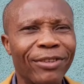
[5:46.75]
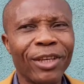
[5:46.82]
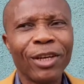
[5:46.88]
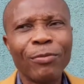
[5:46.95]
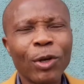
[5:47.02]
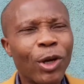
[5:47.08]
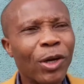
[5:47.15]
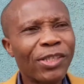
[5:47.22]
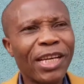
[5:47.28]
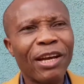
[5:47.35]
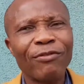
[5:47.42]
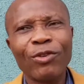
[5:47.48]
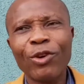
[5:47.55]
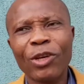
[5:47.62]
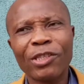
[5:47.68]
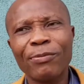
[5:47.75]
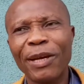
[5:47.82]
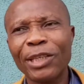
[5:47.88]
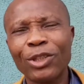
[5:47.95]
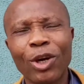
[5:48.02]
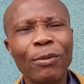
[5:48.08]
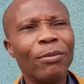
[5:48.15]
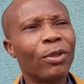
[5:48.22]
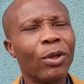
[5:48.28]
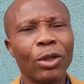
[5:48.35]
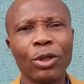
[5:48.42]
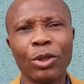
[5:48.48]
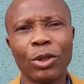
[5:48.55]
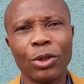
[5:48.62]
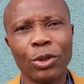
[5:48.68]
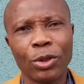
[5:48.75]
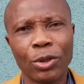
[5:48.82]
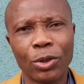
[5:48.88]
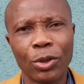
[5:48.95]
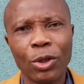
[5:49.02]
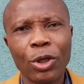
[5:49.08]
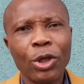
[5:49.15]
Because I've lost my job, no.